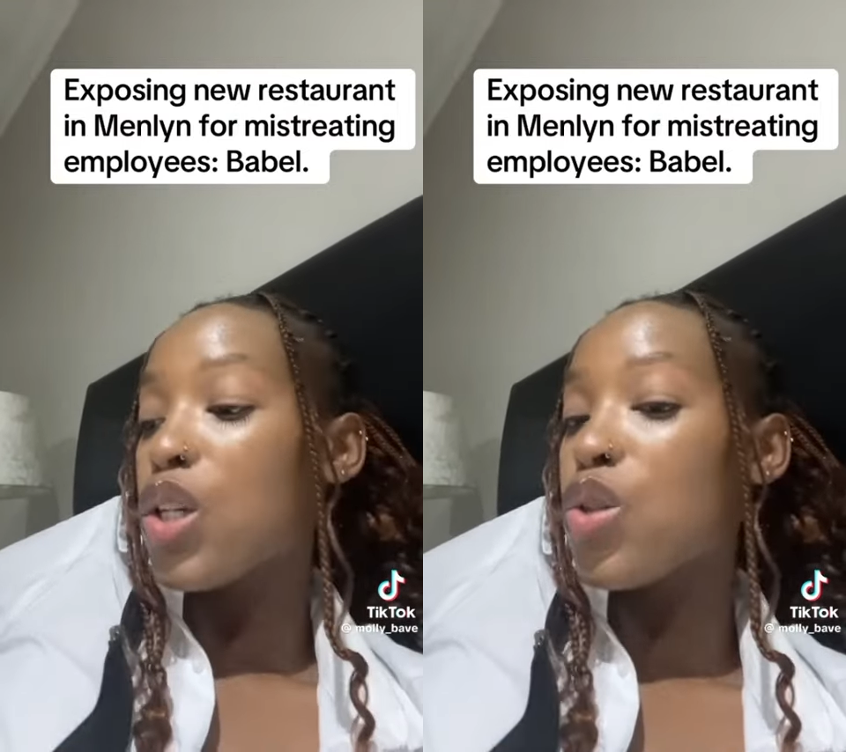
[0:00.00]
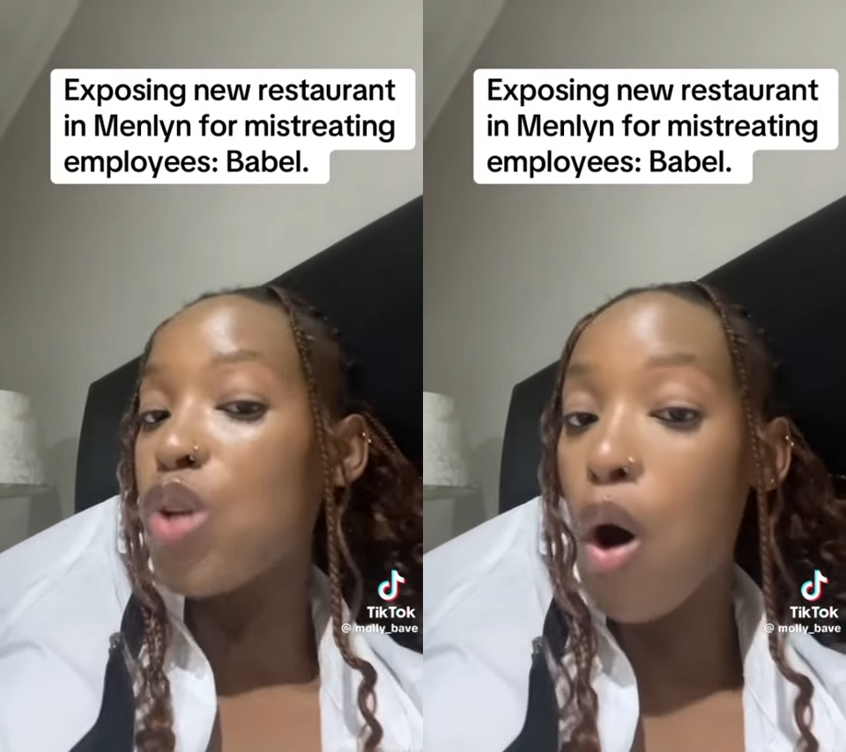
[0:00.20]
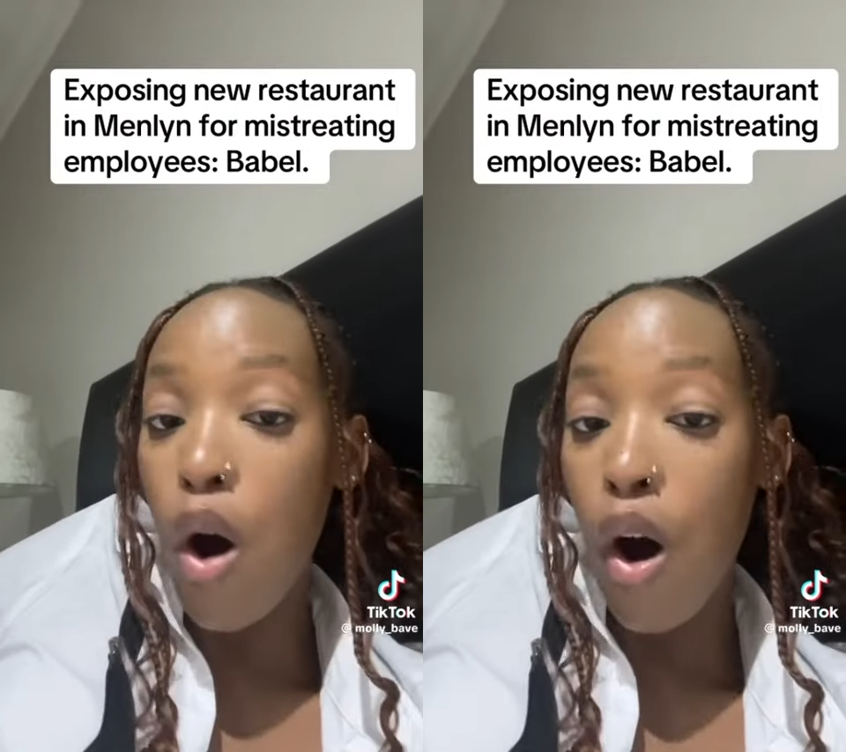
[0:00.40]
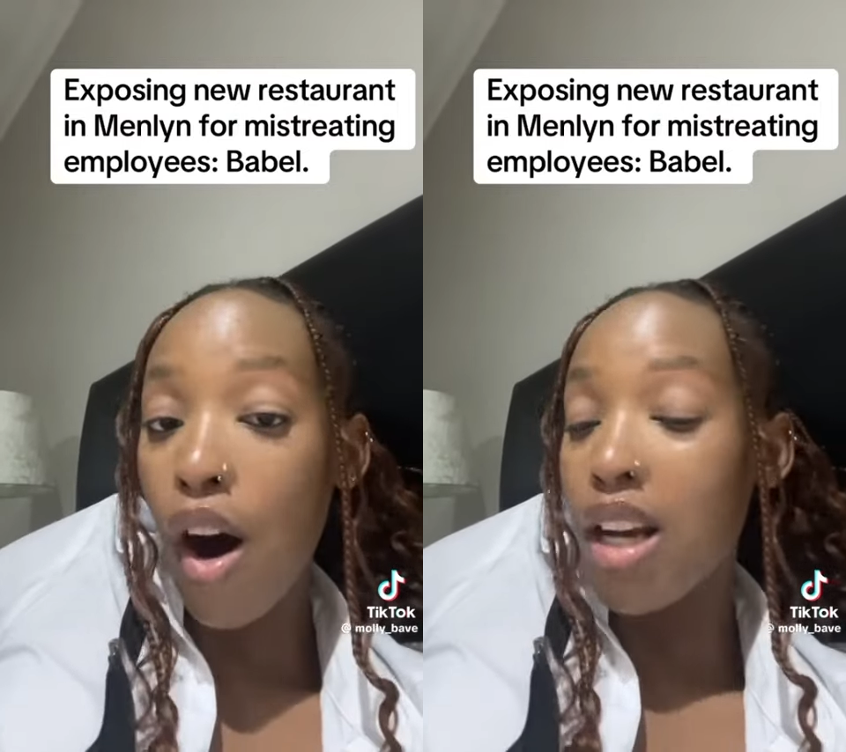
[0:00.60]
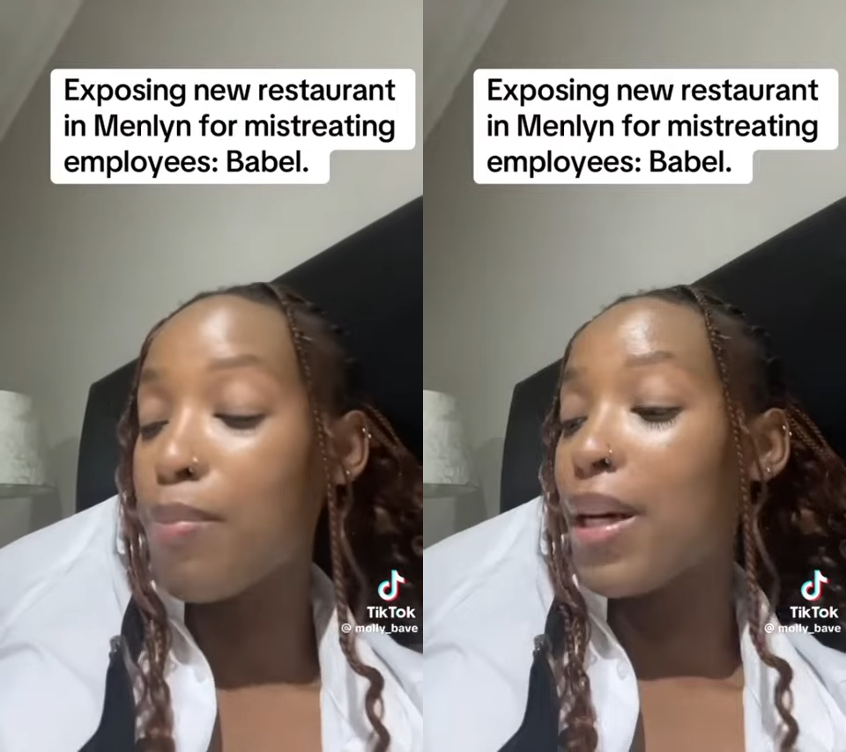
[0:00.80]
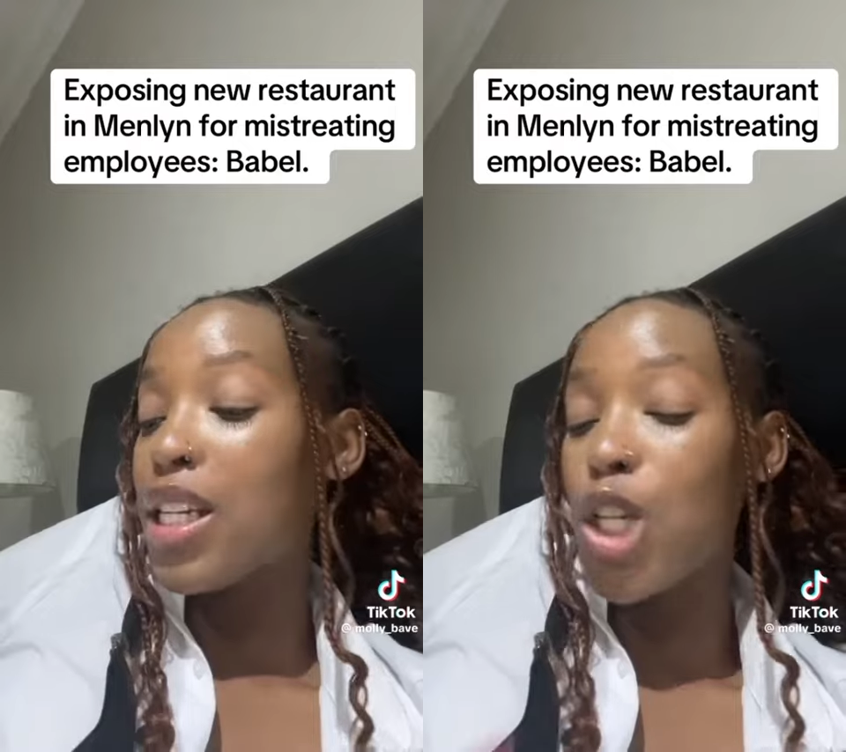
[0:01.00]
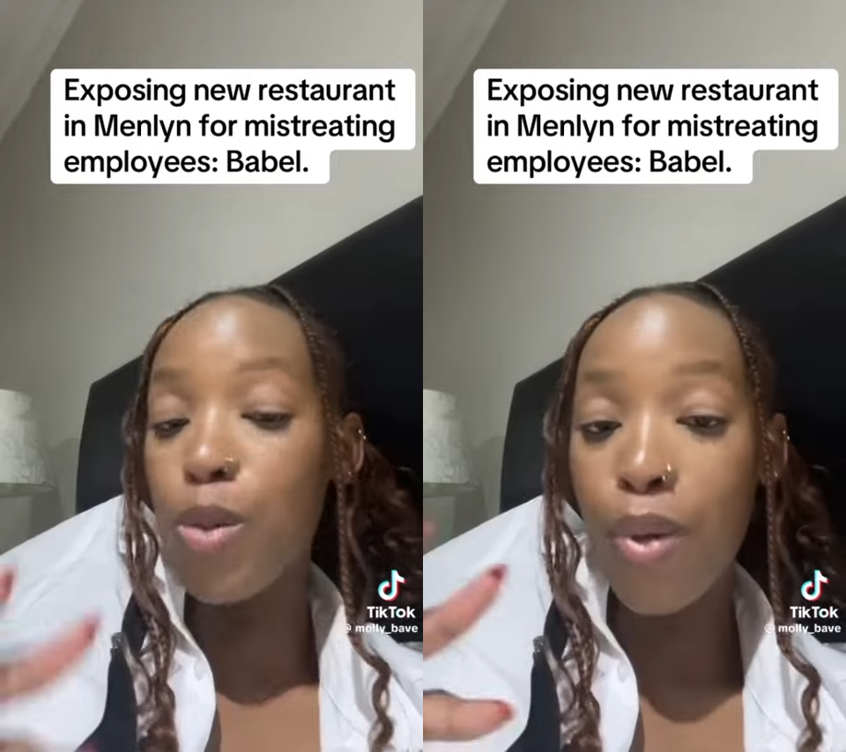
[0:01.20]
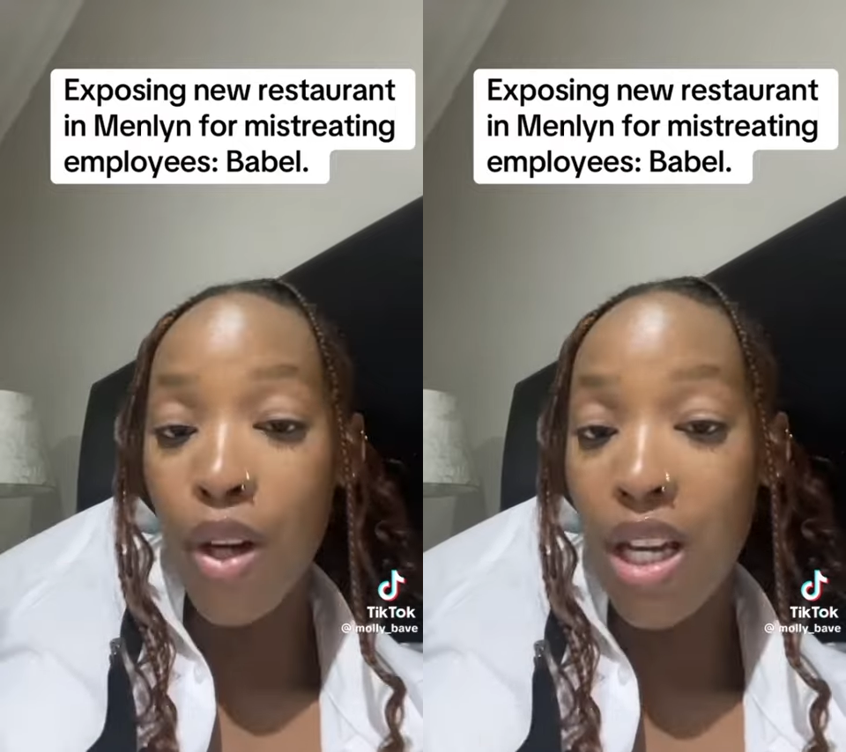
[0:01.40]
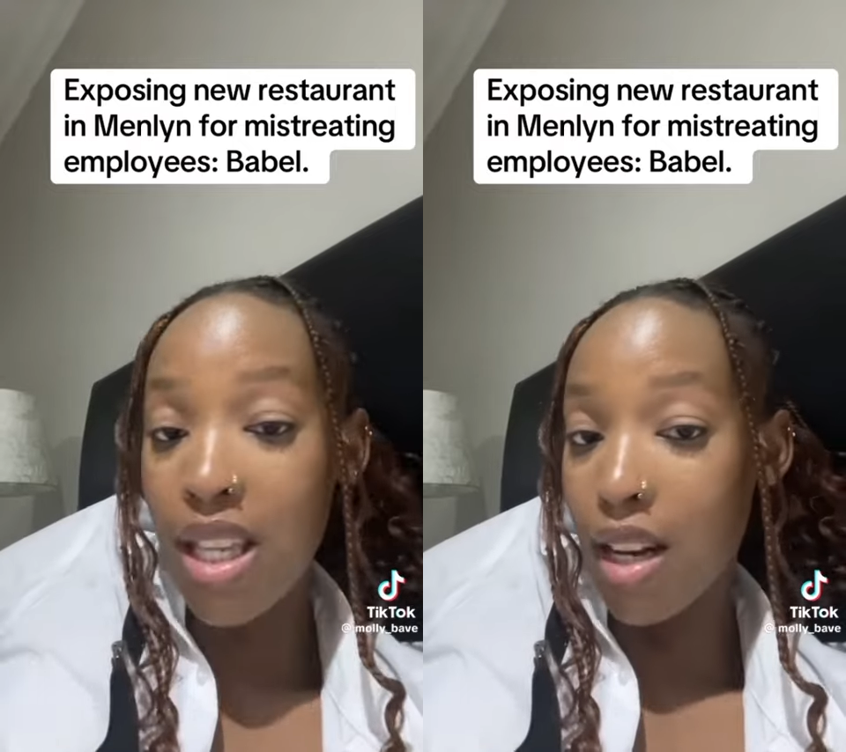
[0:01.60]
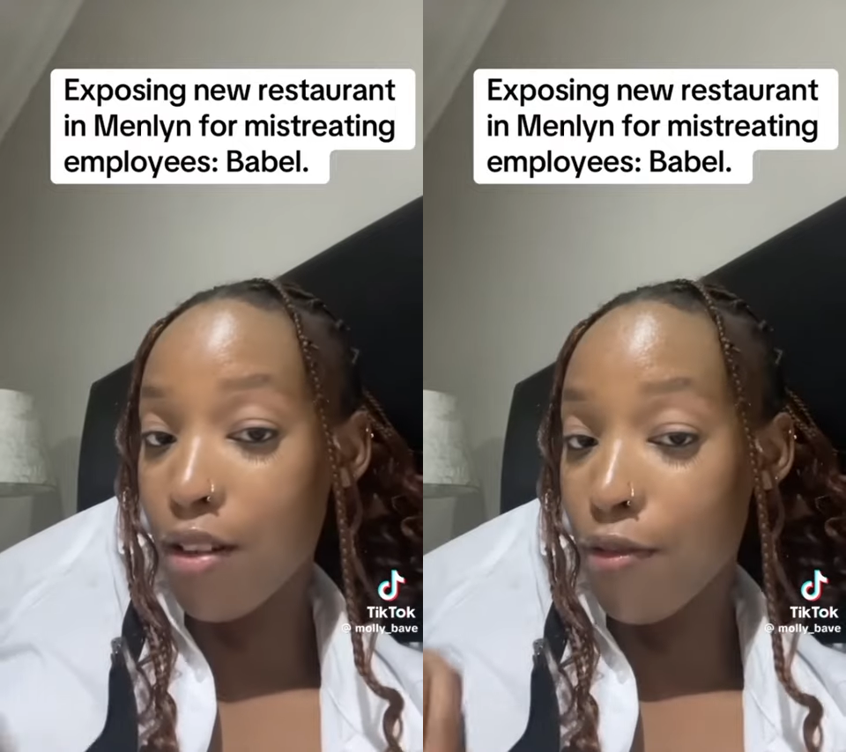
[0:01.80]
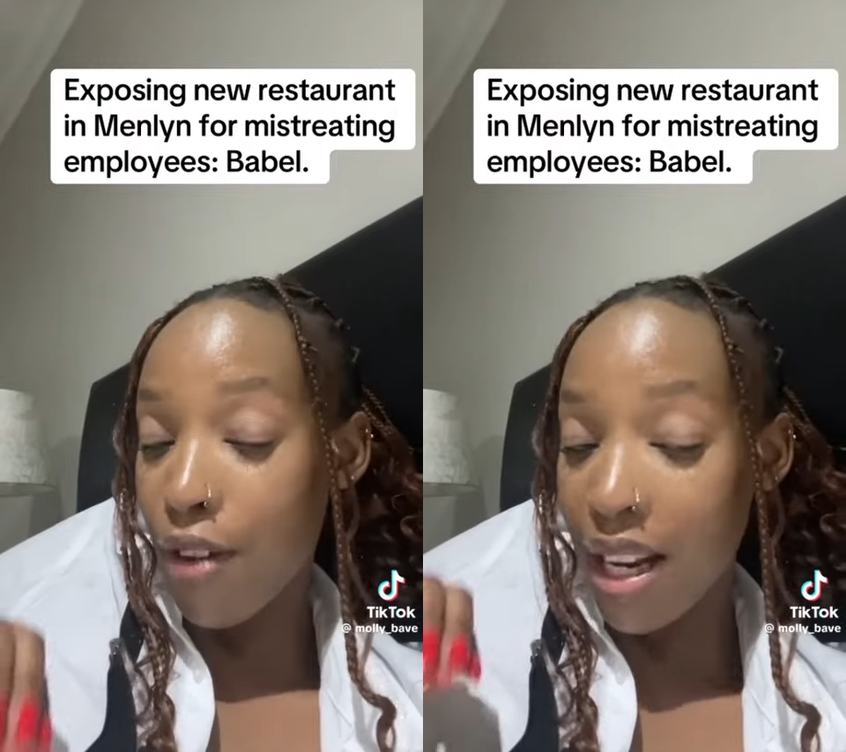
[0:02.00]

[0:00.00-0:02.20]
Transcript: so hard, but just because the feel